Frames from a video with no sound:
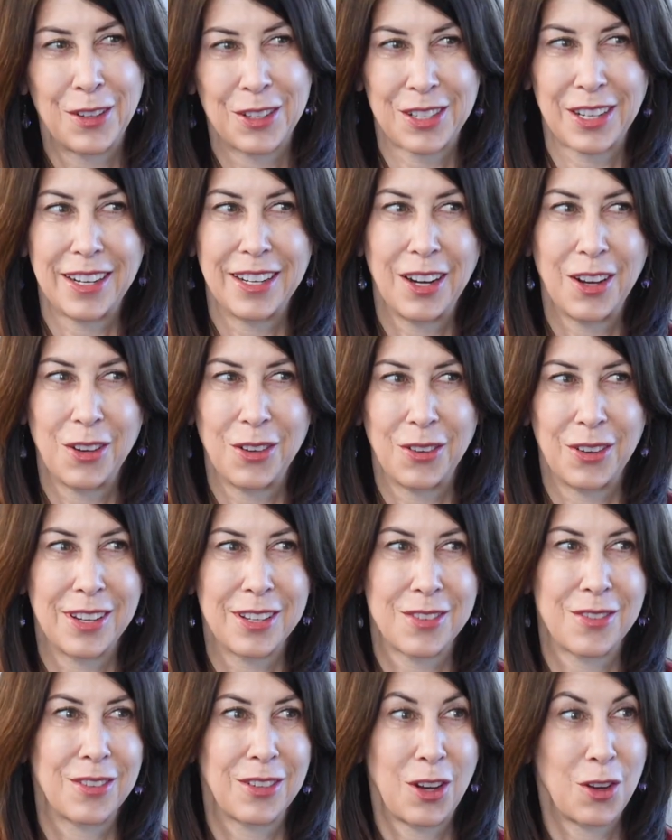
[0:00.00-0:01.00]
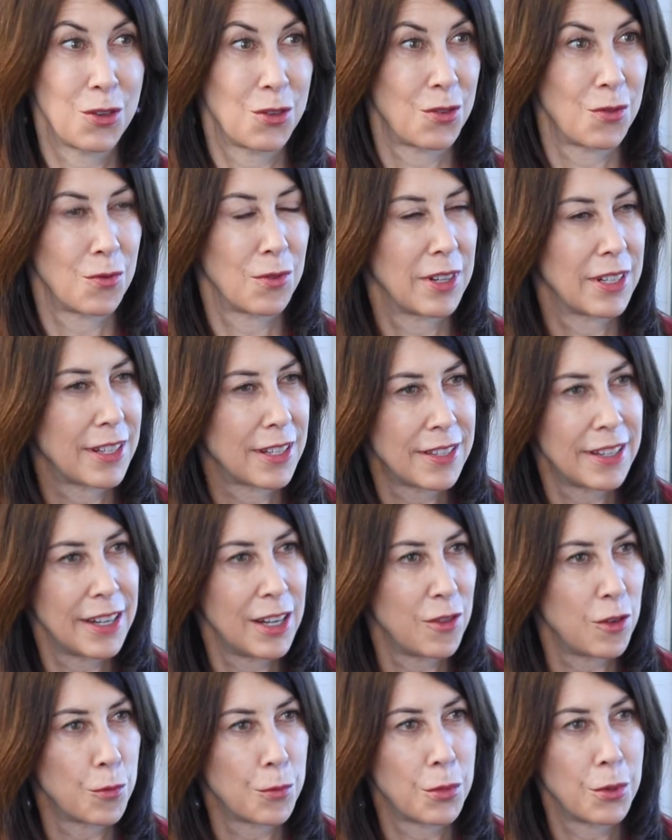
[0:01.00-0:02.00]
which I know is does it
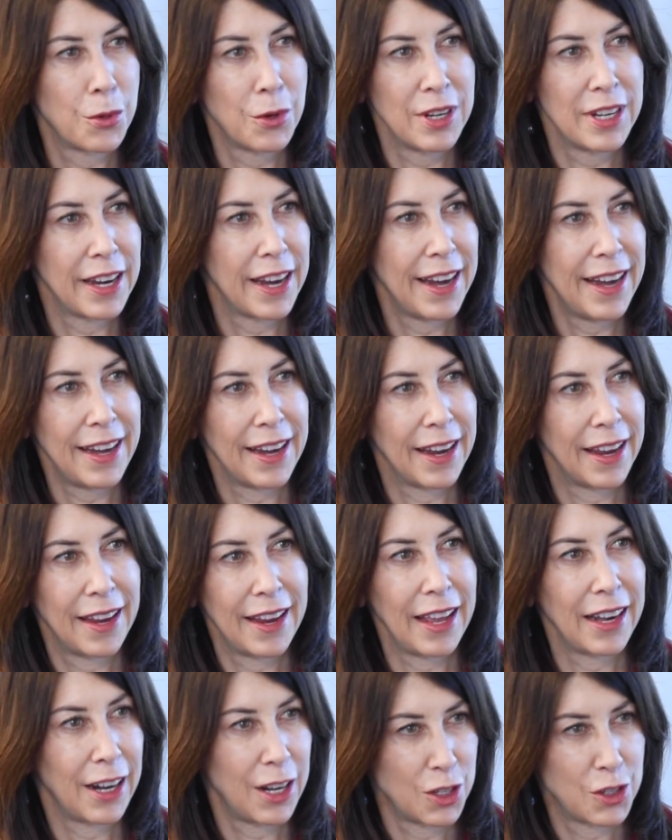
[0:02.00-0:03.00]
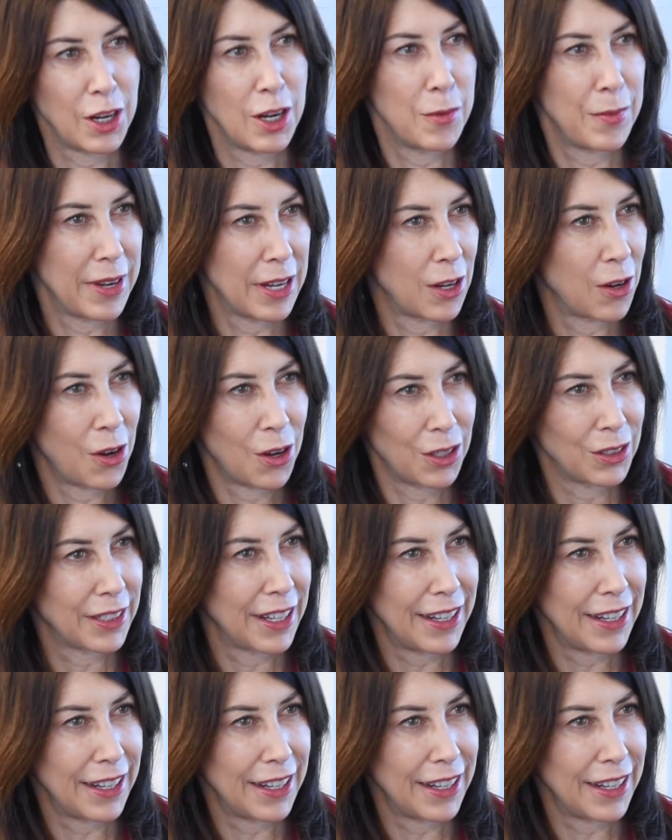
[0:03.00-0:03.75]
even predate NIJ being called